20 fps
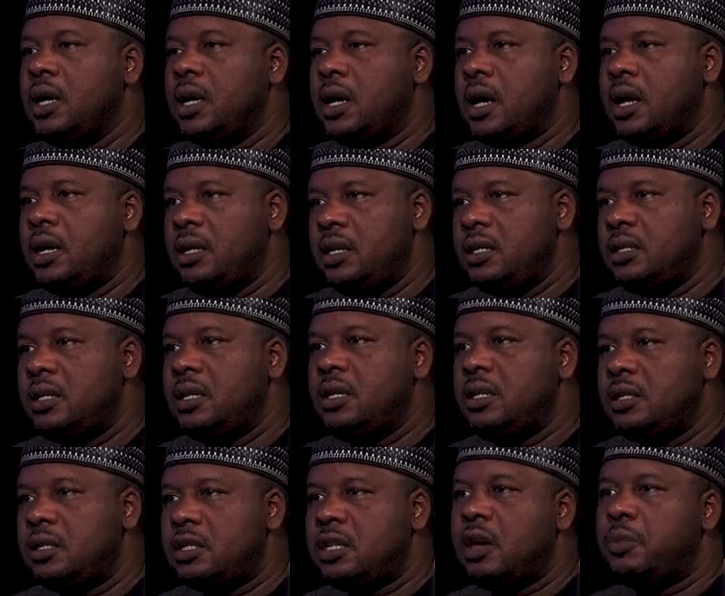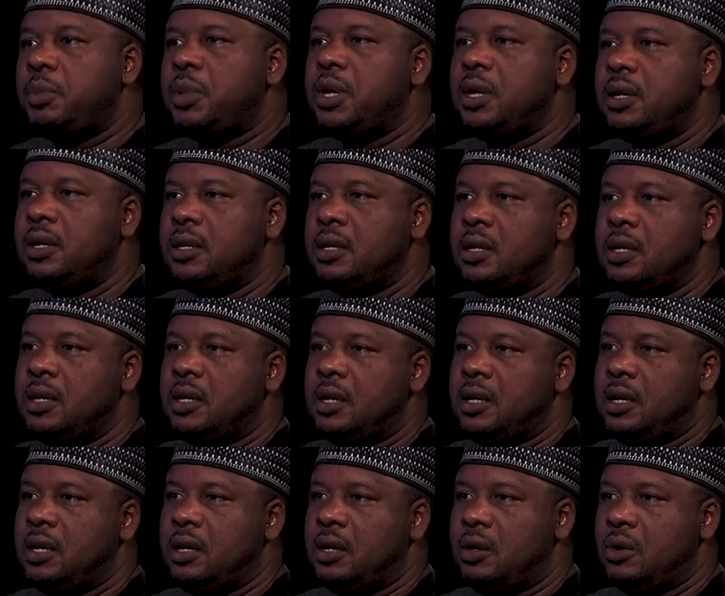can easily step in,
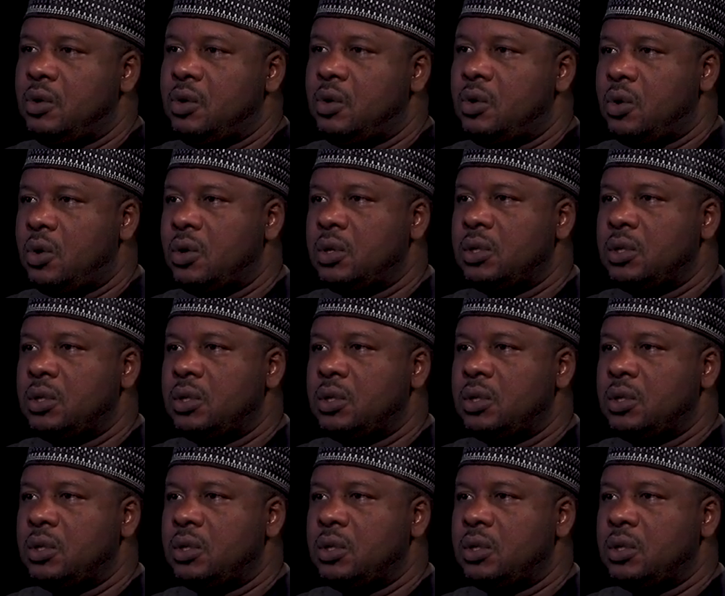you know, call